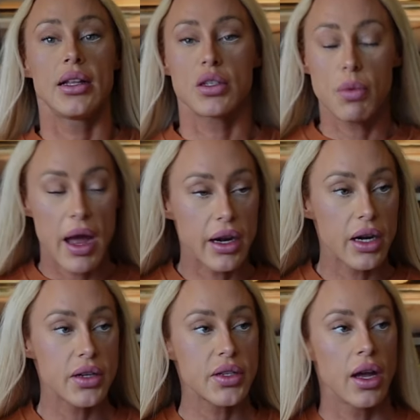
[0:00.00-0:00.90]

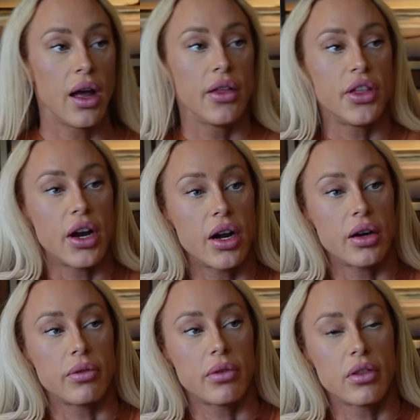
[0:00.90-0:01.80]
sweaters,
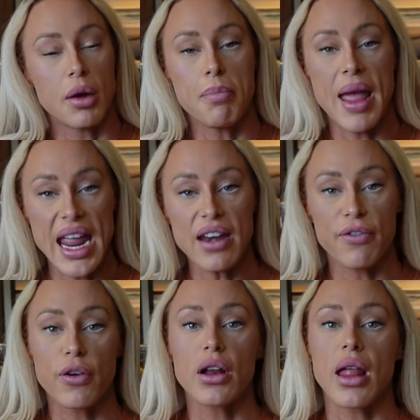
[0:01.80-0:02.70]
they're made
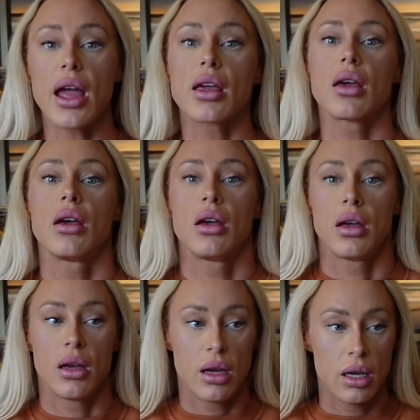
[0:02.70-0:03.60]
for, like,
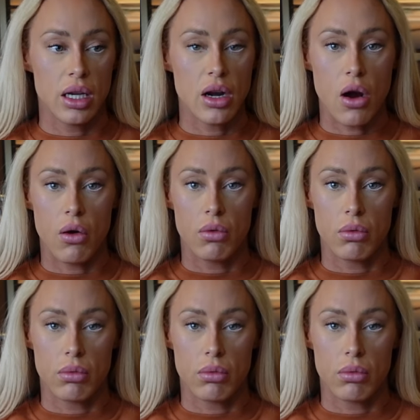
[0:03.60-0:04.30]
you know,